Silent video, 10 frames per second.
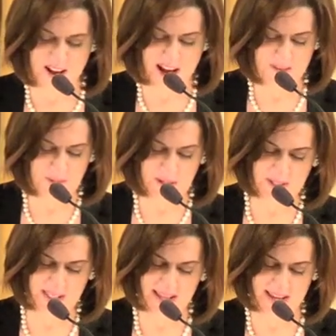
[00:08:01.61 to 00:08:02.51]
The
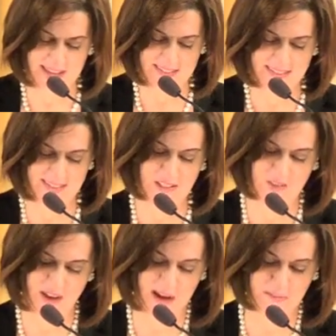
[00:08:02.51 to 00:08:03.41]
Feinberg clan
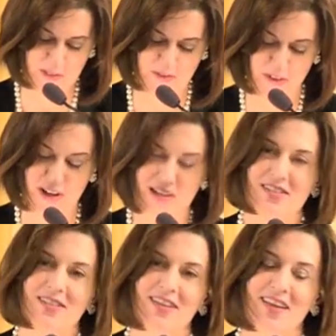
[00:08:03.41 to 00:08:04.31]
is family
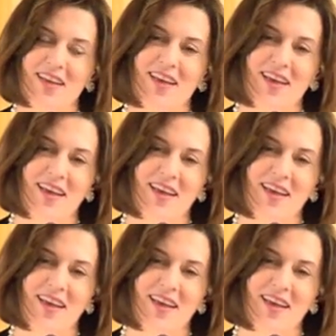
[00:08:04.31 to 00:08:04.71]
for us.